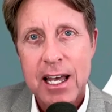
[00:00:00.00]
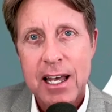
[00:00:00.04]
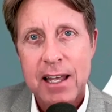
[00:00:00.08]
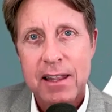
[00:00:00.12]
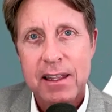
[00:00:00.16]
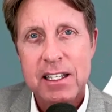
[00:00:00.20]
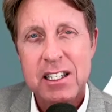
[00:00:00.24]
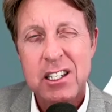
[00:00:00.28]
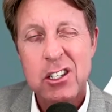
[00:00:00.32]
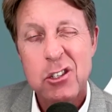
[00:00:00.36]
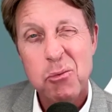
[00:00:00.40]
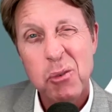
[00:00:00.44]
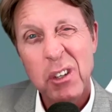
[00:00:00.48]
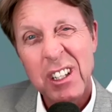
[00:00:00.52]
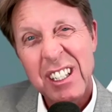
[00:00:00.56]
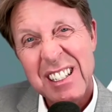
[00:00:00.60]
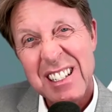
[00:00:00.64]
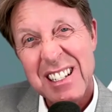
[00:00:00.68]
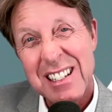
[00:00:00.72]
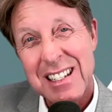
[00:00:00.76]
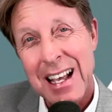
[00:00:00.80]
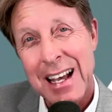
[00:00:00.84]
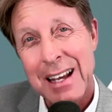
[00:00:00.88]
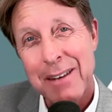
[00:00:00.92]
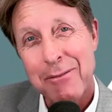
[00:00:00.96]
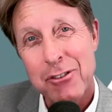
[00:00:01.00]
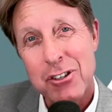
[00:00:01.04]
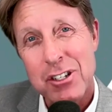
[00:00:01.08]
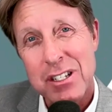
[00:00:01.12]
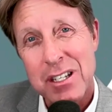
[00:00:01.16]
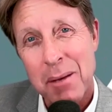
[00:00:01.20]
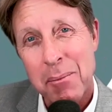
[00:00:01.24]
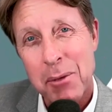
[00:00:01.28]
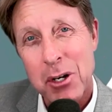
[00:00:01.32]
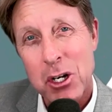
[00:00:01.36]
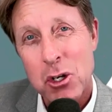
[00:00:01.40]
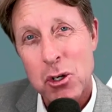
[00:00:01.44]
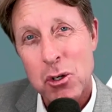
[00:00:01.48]
This is really designed for
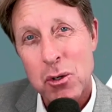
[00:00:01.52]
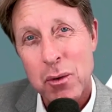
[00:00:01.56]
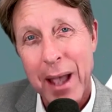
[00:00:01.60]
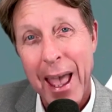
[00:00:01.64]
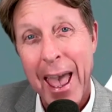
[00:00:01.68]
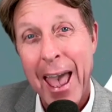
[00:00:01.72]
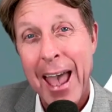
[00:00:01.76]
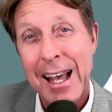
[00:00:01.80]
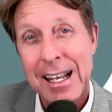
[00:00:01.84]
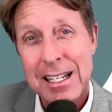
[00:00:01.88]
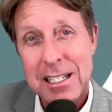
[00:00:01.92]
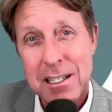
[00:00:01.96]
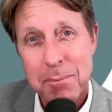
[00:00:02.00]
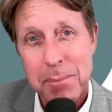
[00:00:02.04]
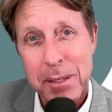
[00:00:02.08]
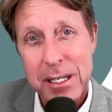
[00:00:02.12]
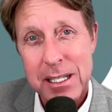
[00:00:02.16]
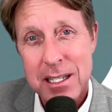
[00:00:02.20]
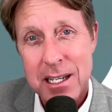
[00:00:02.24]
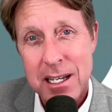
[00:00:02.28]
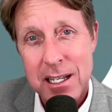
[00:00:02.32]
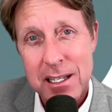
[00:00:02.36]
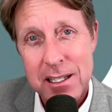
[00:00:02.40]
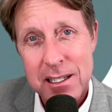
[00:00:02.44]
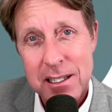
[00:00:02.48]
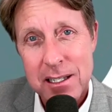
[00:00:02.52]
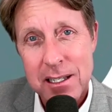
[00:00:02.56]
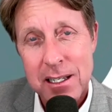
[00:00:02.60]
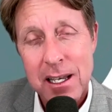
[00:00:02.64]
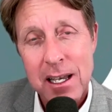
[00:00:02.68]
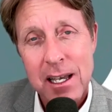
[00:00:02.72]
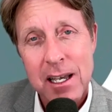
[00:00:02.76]
someone who has a business,